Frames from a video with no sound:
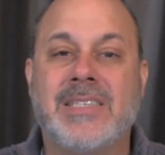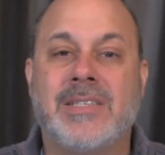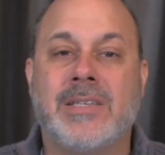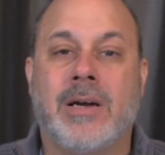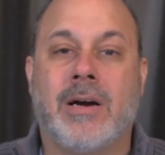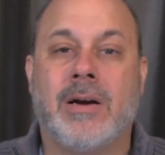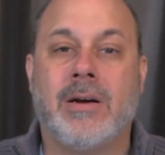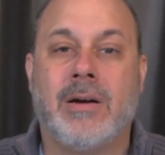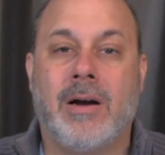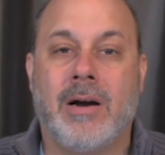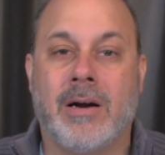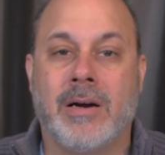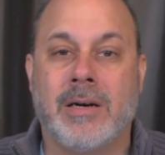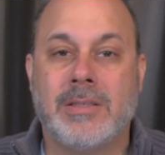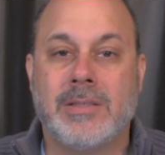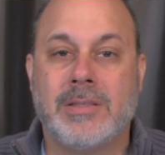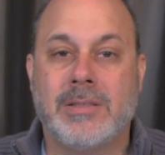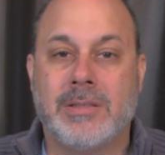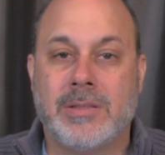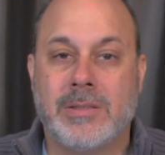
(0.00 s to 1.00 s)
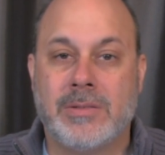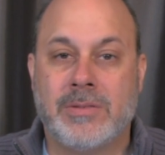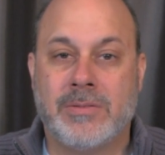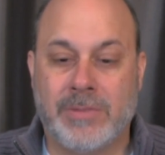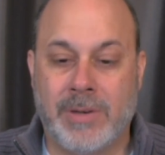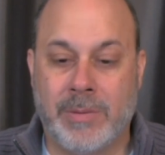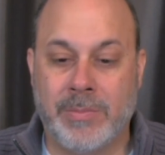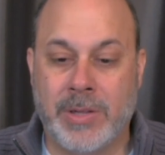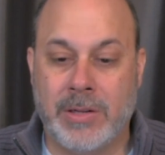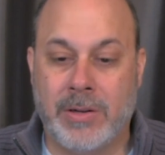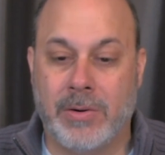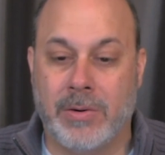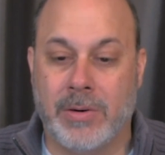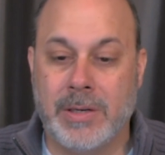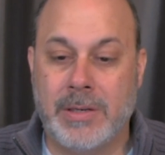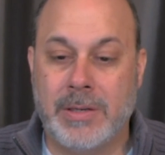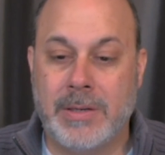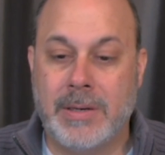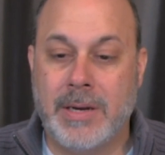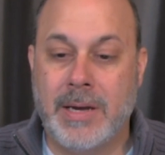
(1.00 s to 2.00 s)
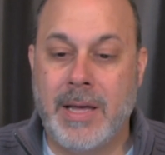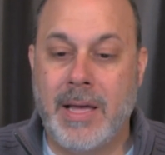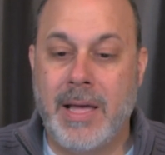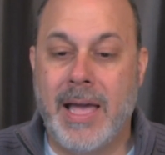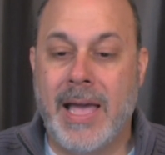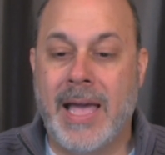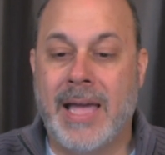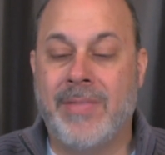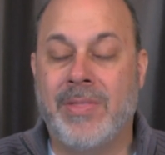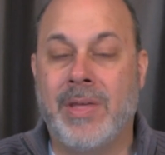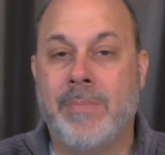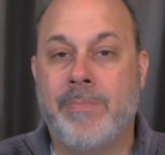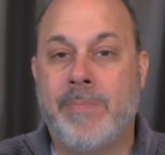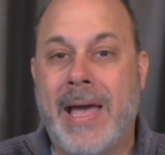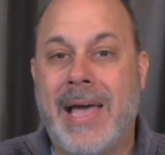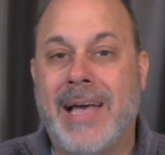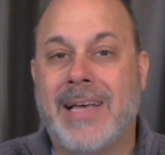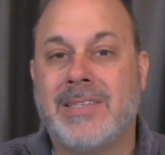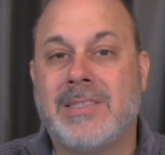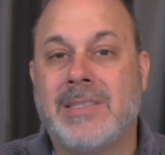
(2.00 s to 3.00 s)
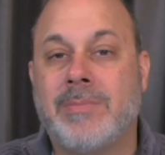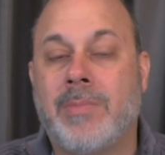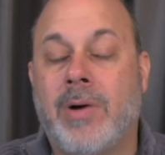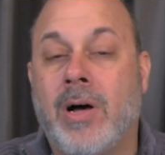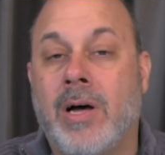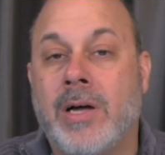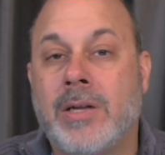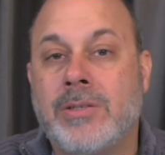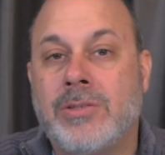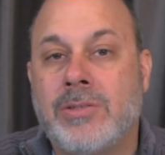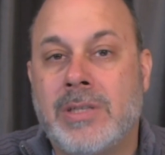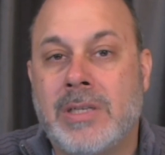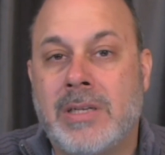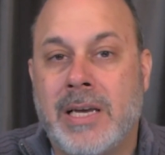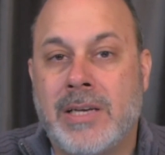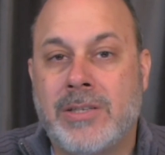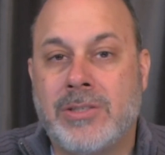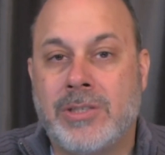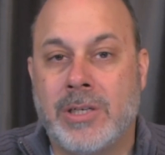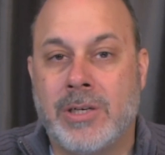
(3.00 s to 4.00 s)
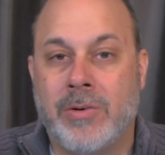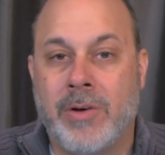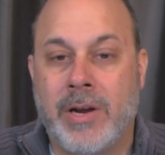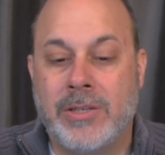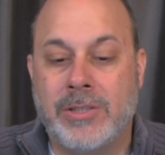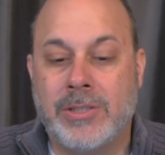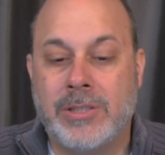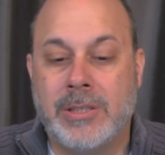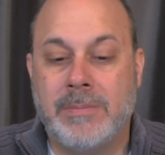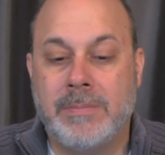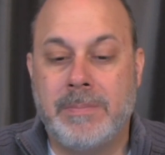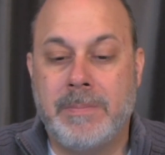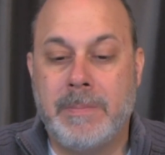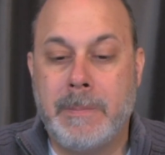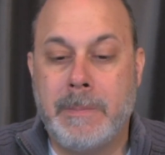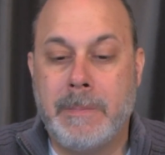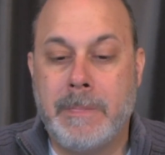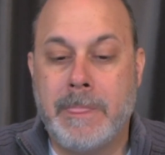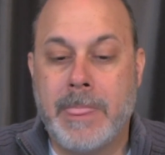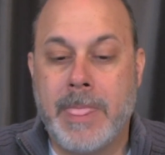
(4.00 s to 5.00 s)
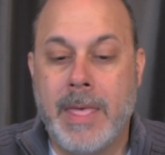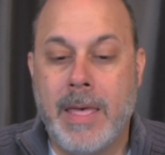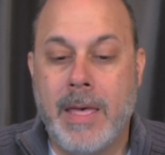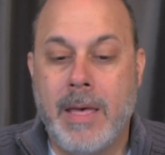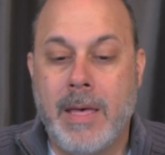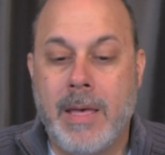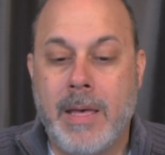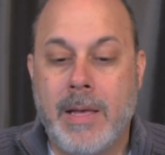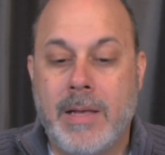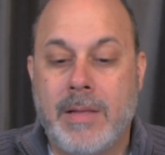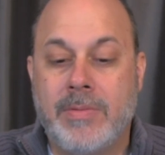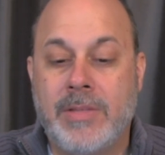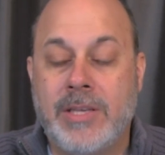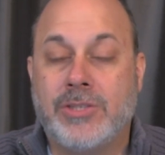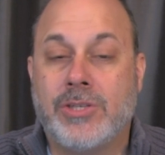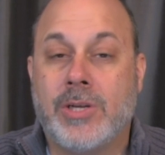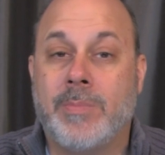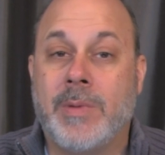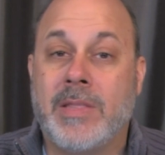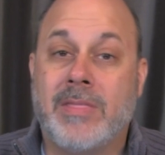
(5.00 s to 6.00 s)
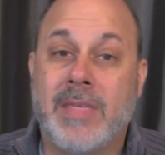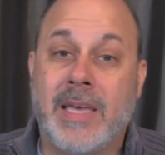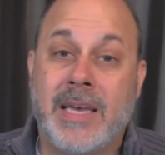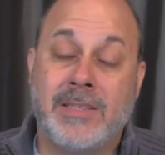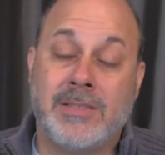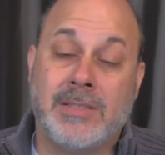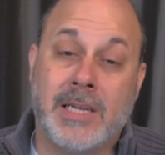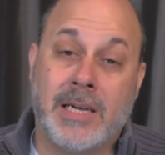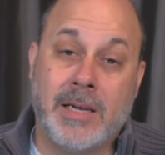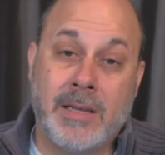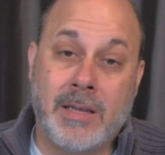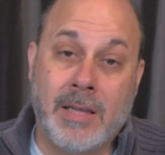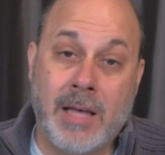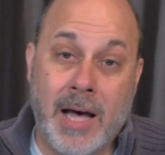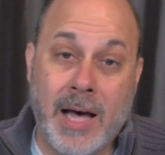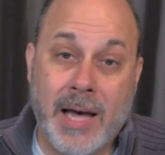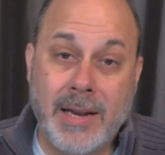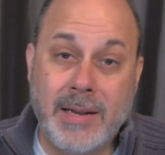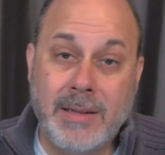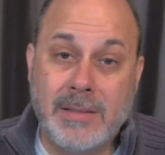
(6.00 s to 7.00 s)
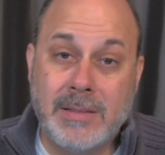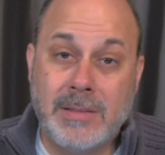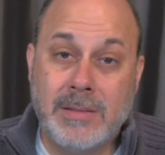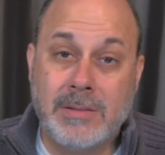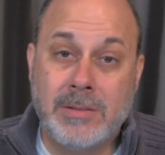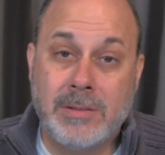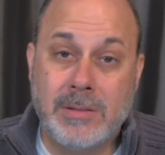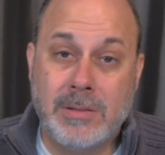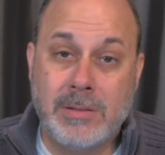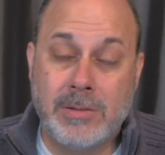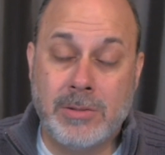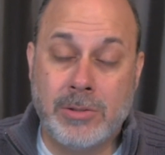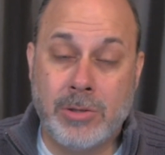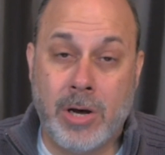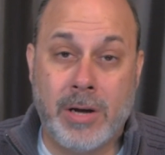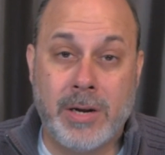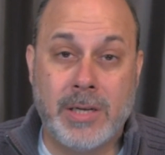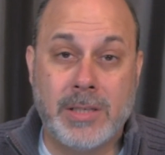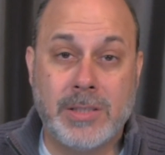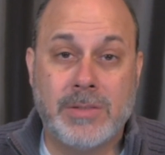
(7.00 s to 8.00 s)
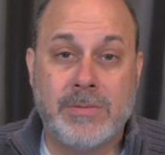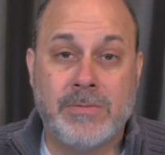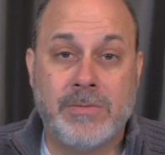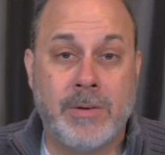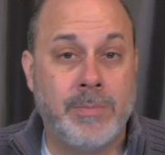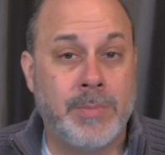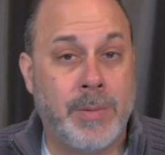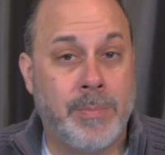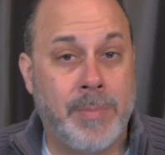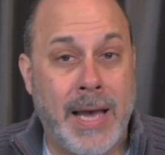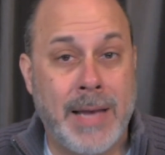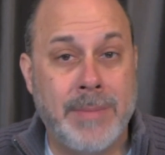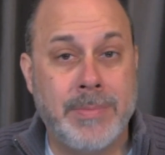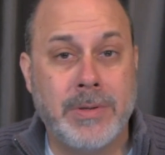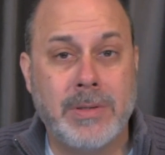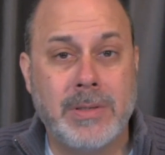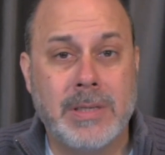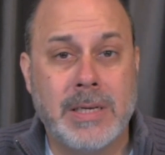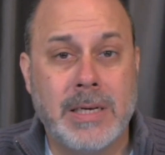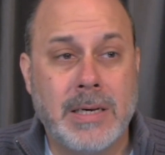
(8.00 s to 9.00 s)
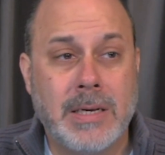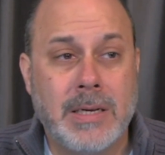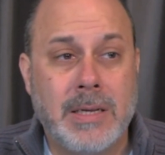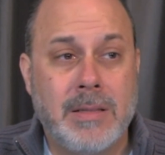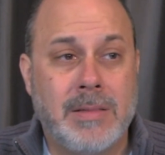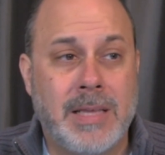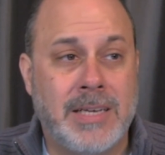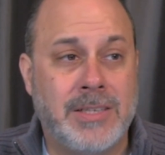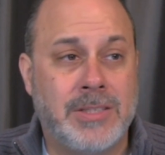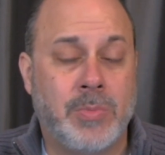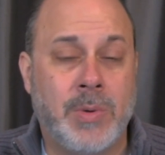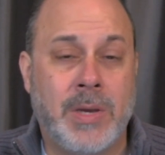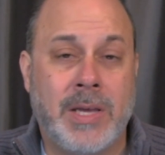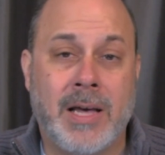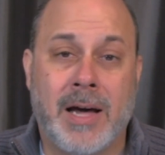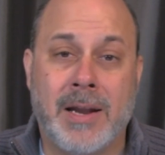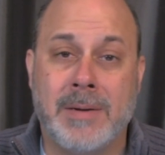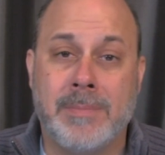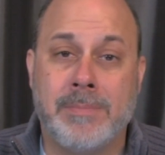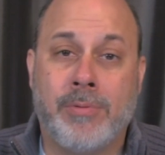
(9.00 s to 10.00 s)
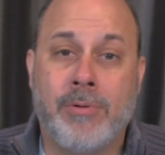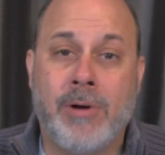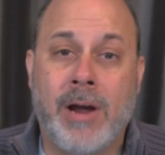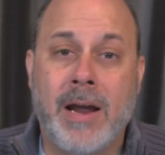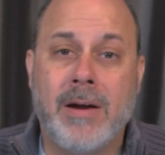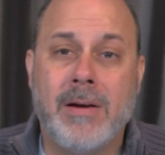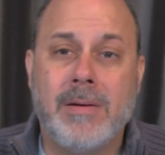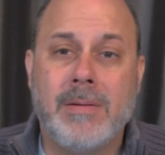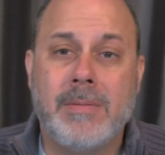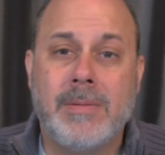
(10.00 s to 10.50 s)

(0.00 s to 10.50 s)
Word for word: in our hearts from the Lord and then pass them on to the next generation. These could be things that God taught us from the Bible, things that we got in prayer,